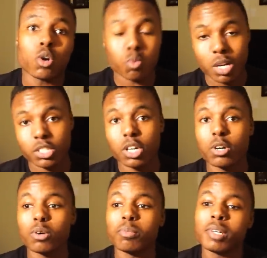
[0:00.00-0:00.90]
rush
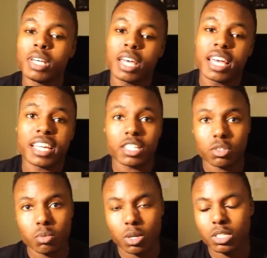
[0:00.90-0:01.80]
home and get
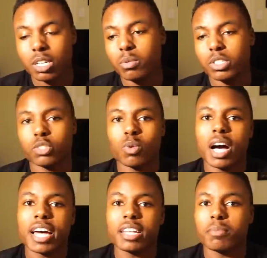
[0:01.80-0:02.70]
some work done, which is
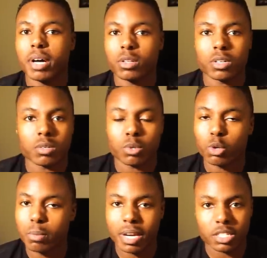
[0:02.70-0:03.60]
why I didn't bother
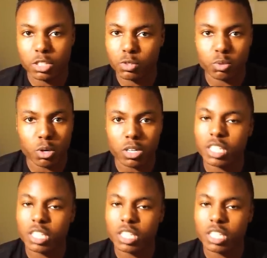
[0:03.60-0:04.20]
recording my accessory work.